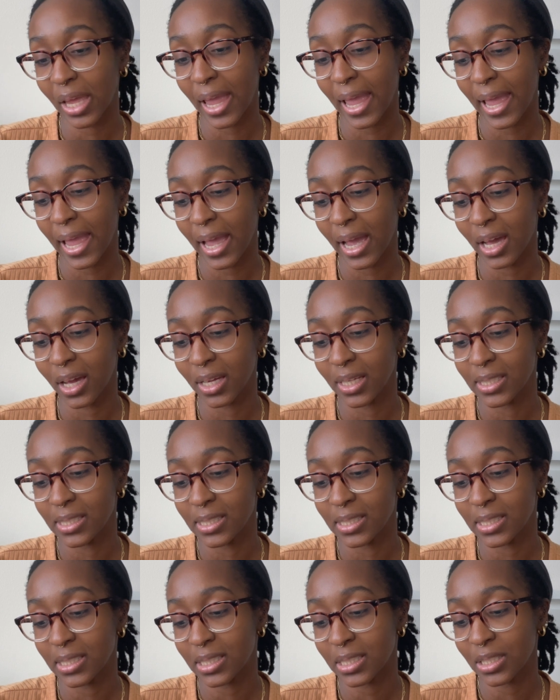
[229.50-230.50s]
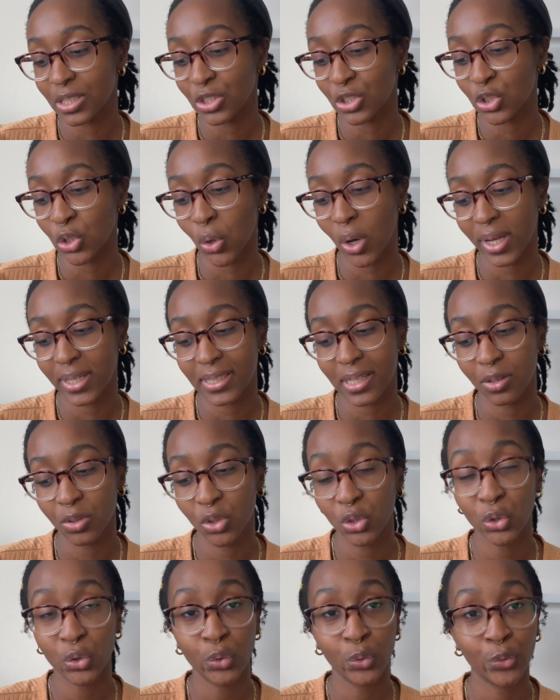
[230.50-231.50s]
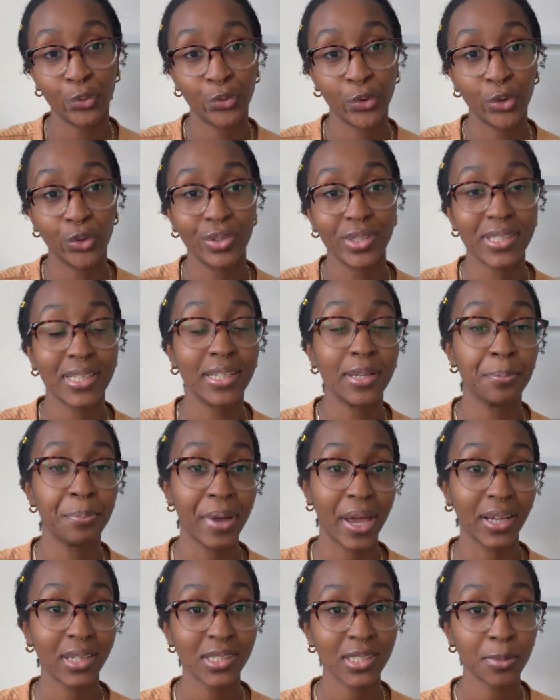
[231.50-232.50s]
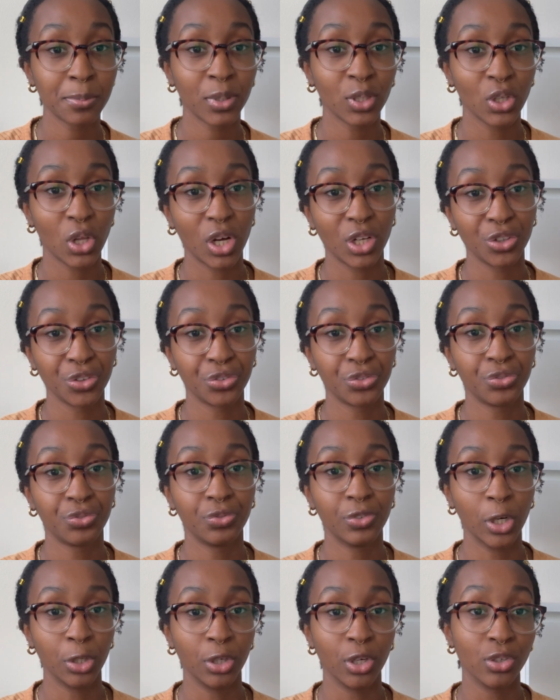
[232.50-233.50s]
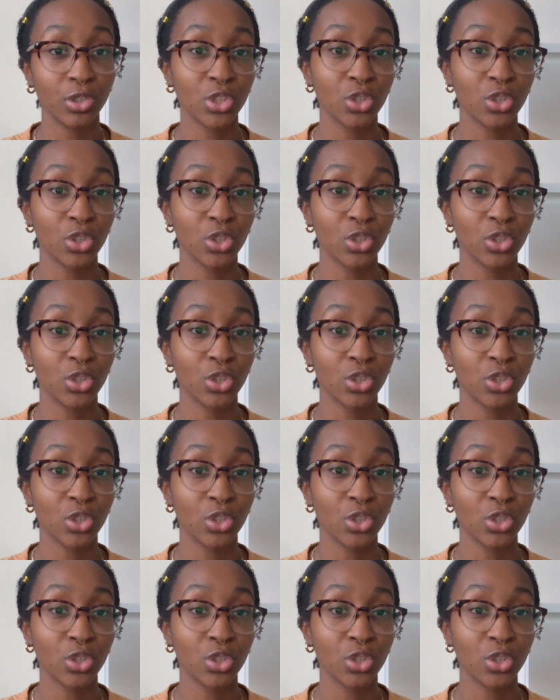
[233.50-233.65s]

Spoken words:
And so I downloaded Google Photos and it backs up a lot of photos.